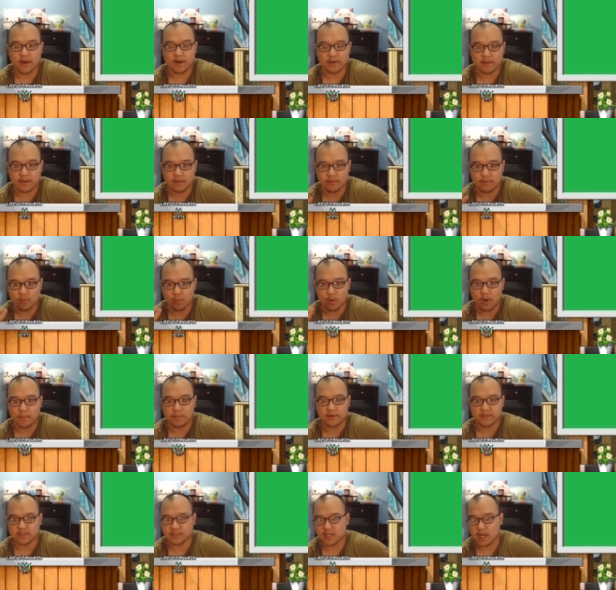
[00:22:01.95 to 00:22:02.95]
than one
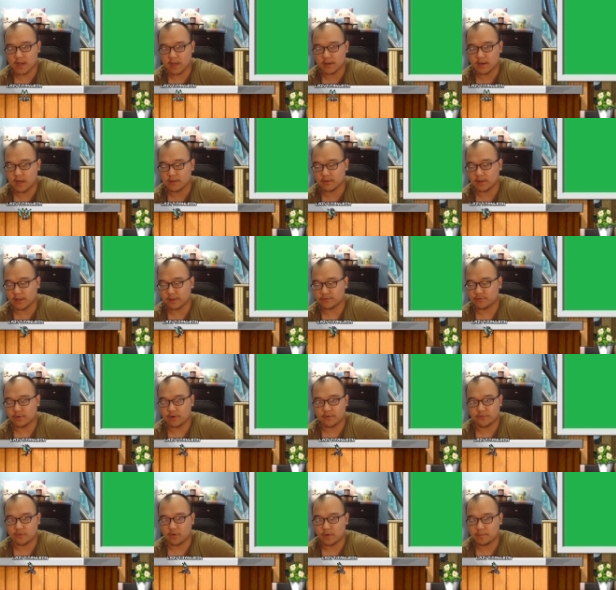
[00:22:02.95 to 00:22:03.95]
person talking down to like 3
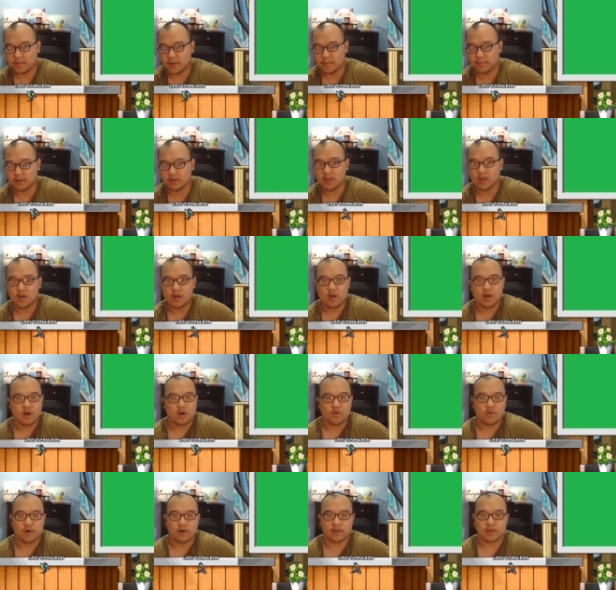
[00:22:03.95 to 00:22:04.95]
or 4 people,
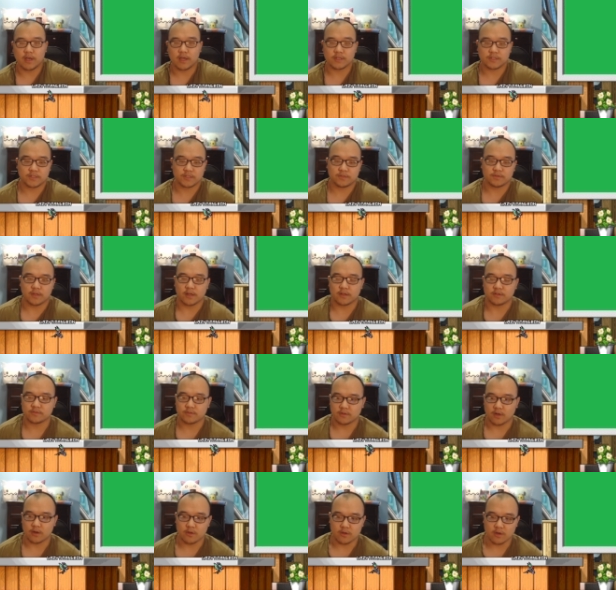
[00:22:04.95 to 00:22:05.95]
where it gets like,
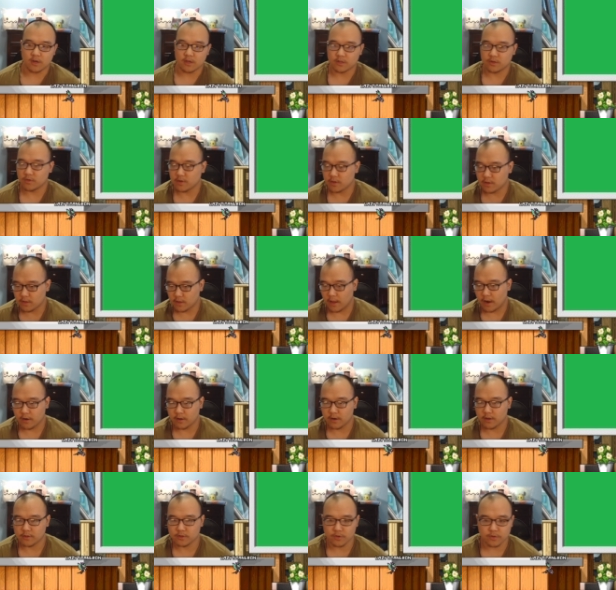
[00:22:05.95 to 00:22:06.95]
are you gonna do it? They're
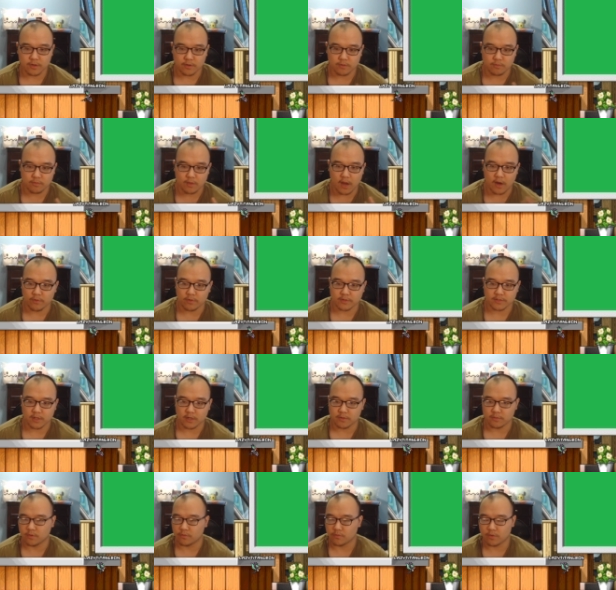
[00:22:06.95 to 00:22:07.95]
gonna do it. Everyone's
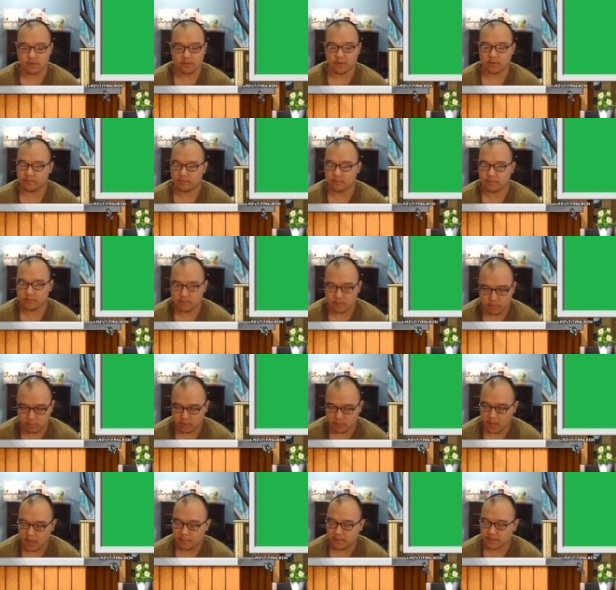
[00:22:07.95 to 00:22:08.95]
gonna the
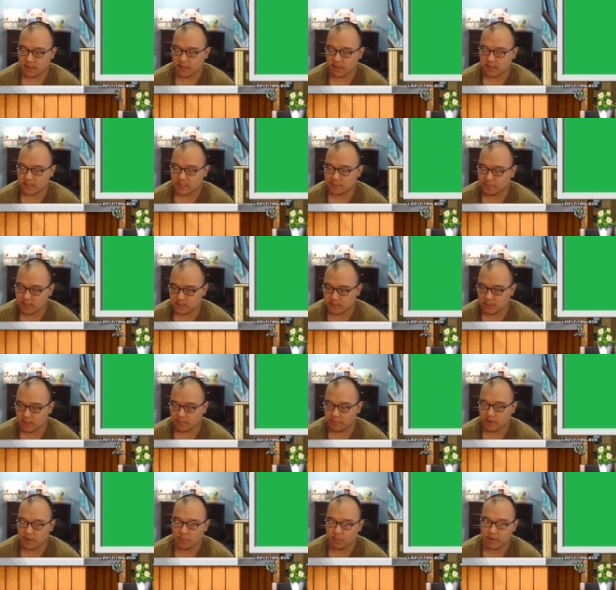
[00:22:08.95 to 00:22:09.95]
labor's gonna get split to the
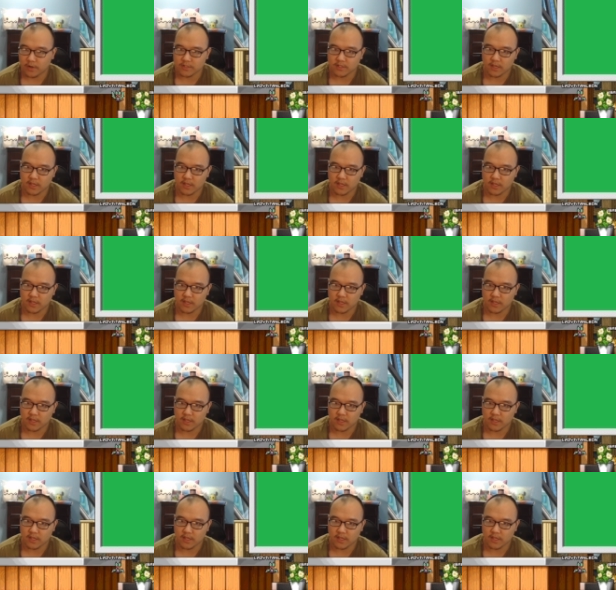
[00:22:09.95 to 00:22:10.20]
point where it's